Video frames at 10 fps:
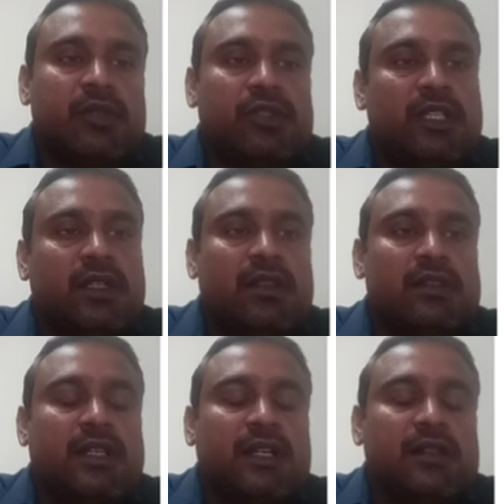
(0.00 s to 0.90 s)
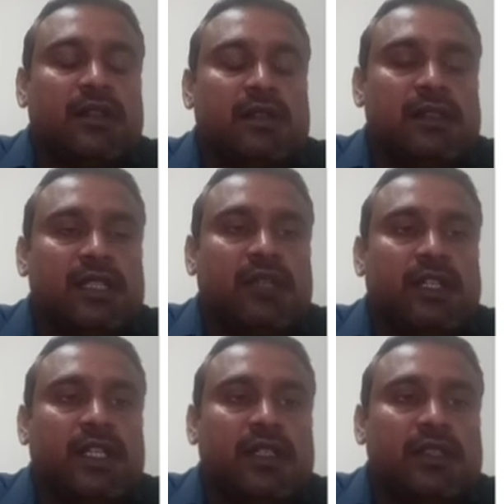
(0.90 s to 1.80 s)
or receiver
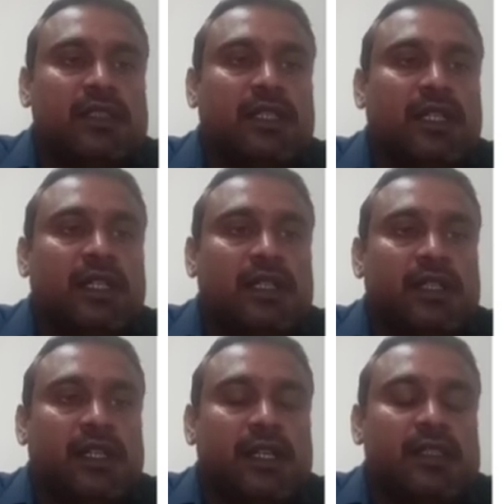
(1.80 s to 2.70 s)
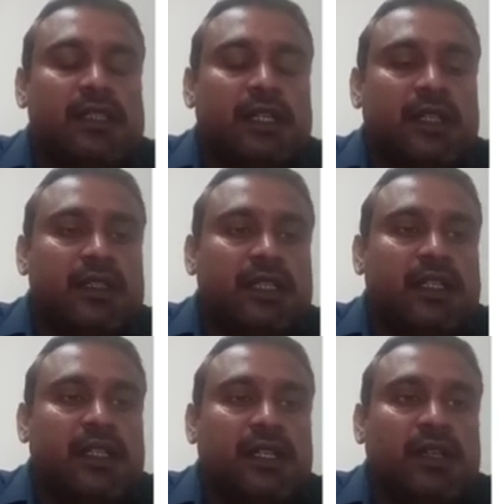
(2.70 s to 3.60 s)
end. case
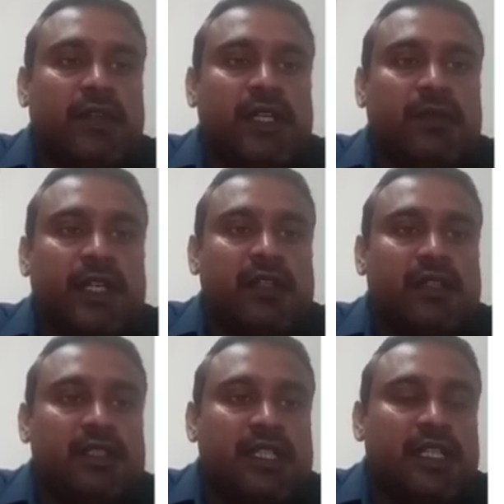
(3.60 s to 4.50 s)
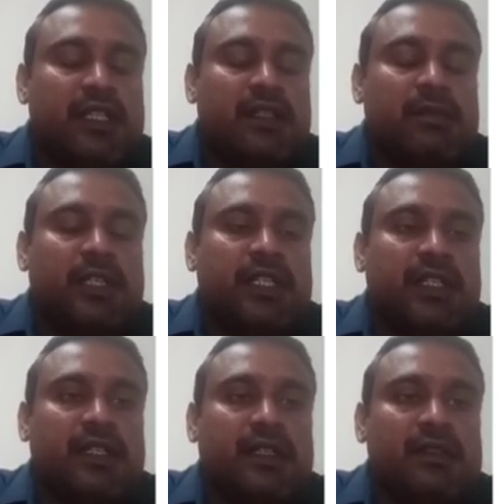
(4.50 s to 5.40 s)
any defect find inside the
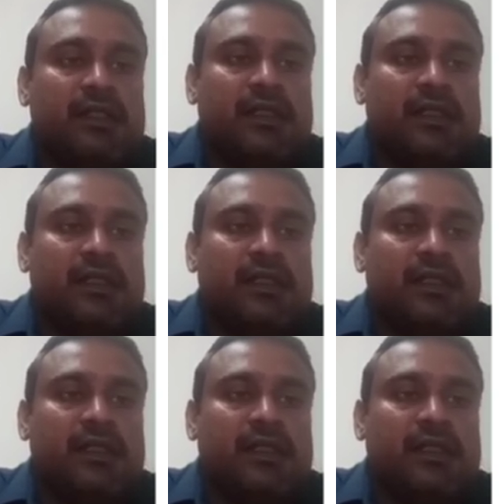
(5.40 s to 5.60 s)
material, then